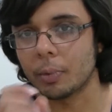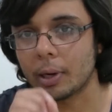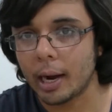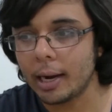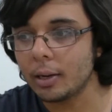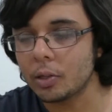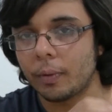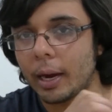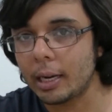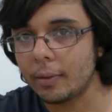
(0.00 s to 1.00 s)
regardless
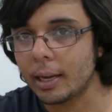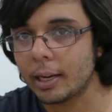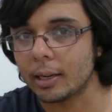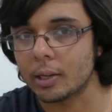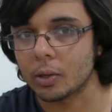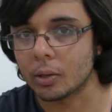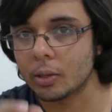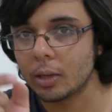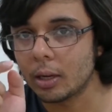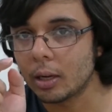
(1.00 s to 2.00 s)
of any of their
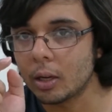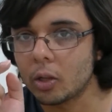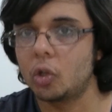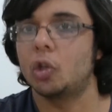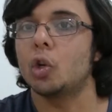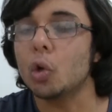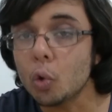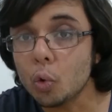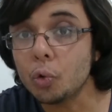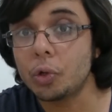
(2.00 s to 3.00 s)
conditions,
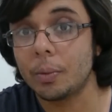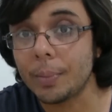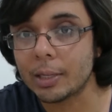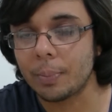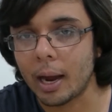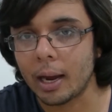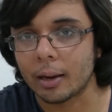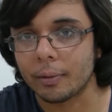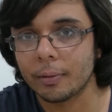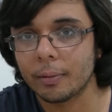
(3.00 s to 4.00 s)
choose to
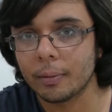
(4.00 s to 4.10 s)
misbehave.